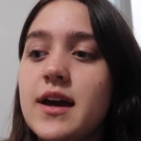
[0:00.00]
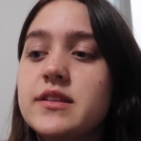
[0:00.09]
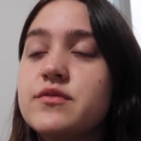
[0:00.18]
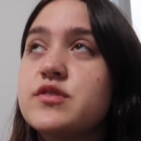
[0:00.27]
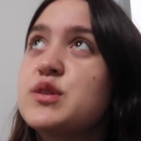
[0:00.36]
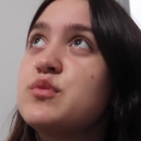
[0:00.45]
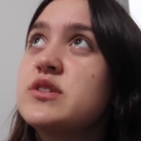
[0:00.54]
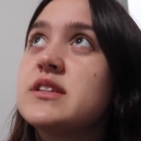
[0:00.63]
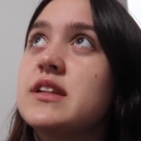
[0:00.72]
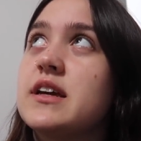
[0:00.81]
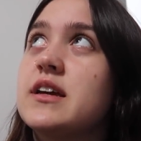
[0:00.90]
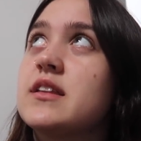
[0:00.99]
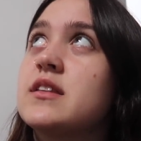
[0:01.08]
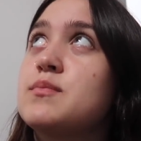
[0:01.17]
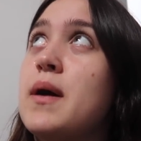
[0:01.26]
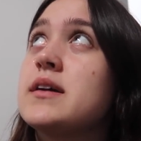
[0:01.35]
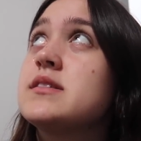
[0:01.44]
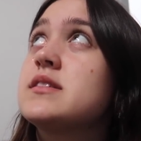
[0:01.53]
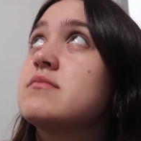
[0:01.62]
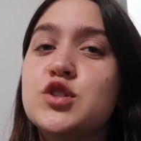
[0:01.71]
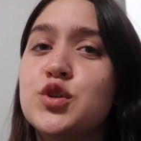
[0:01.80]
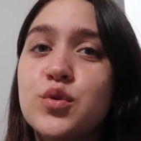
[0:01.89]
and then for some reason like the past
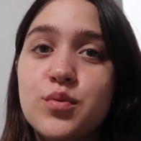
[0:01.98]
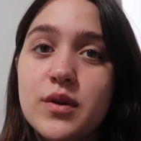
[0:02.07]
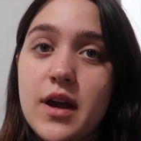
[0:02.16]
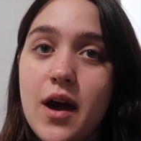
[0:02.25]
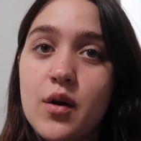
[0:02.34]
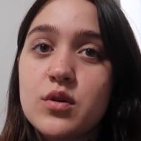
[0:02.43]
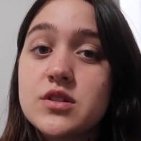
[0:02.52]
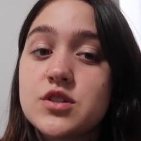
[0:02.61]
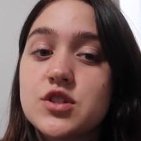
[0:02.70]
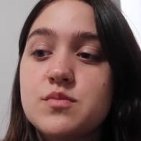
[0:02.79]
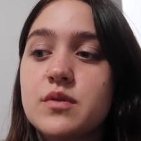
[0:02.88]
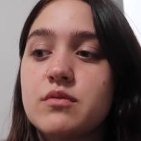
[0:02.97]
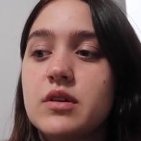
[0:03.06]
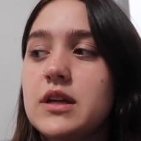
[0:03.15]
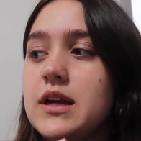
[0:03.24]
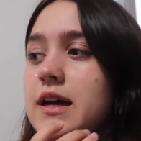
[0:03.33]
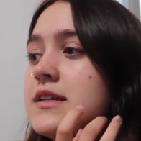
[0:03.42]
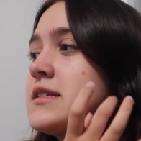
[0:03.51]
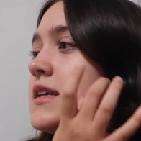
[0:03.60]
2-3 hours has just been really nice.